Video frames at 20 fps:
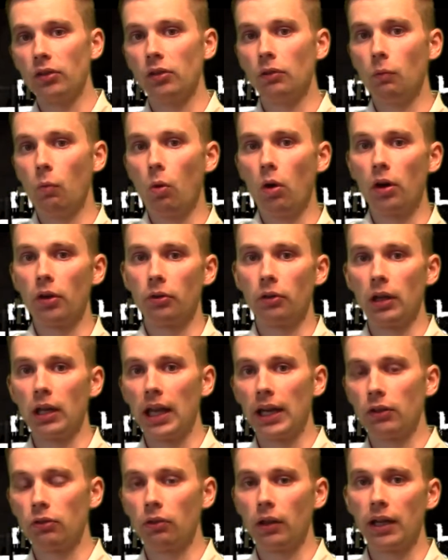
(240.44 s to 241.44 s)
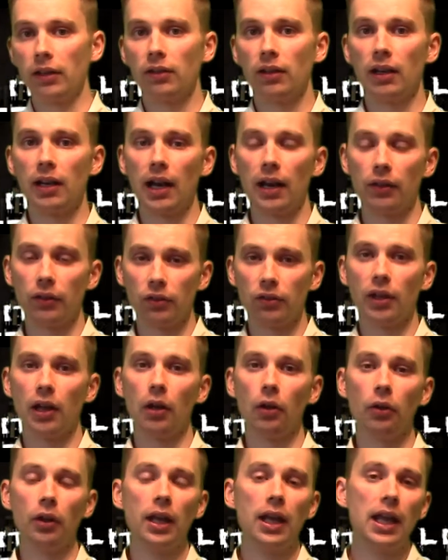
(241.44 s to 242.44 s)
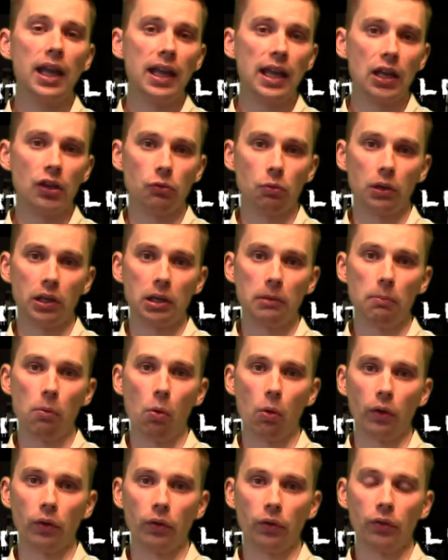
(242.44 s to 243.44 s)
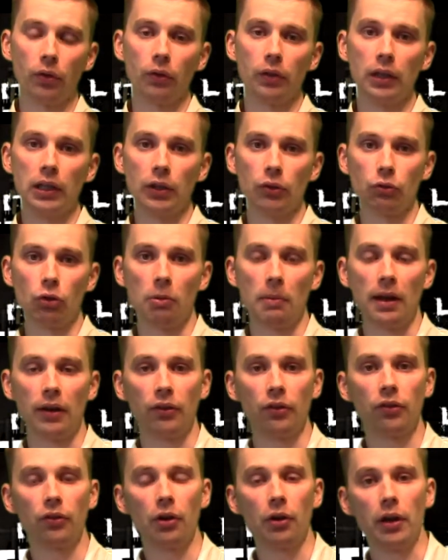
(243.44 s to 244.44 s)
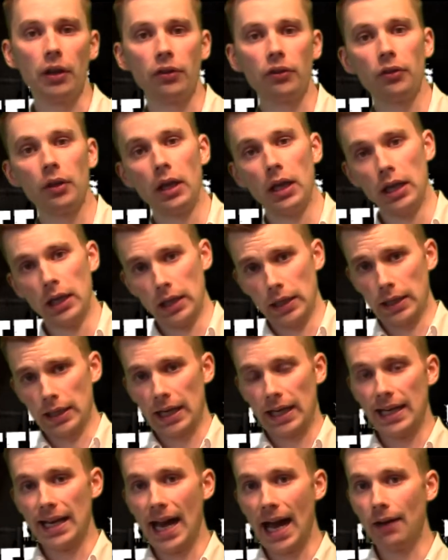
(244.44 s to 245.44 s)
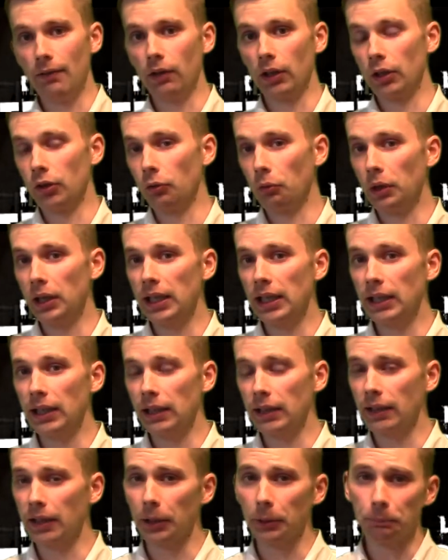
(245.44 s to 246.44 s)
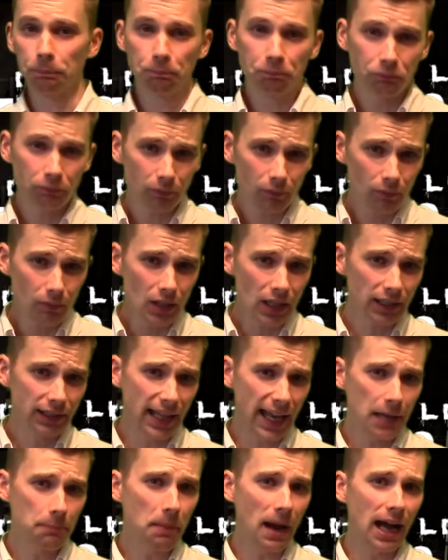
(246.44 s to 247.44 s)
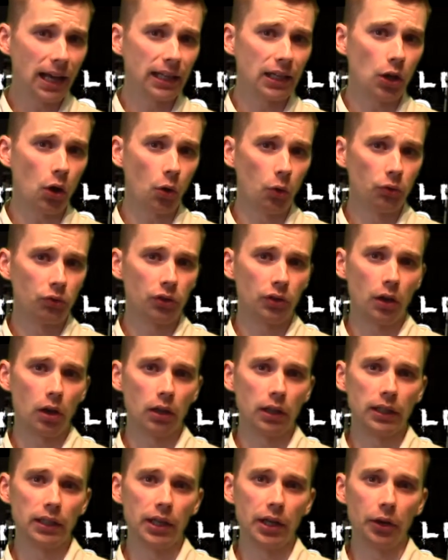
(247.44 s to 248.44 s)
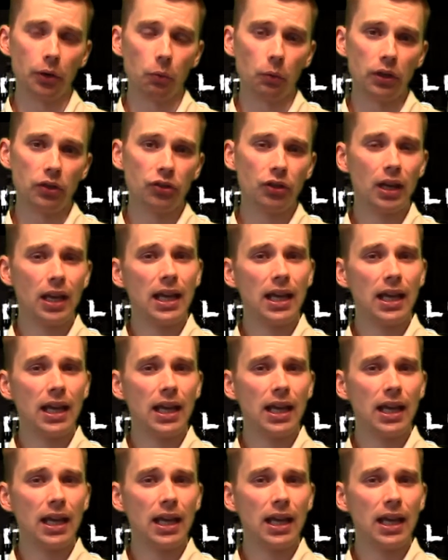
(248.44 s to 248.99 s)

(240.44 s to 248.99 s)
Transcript: of water and electrolytes in and out of the cell is really important. So the glycerol monostearate's a novel ingredient in there. They had Polyposinol in there, which